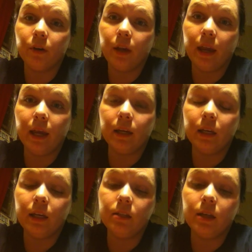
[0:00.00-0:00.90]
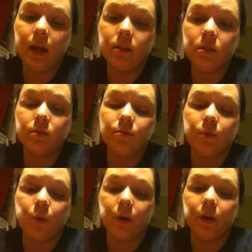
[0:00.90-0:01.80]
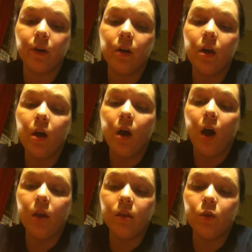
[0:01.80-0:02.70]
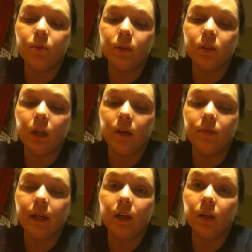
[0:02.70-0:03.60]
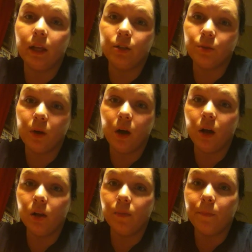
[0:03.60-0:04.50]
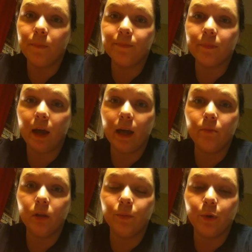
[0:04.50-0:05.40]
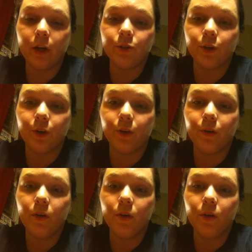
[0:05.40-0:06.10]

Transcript: And he tests for all the normal stuff like cholesterol, high blood pressure,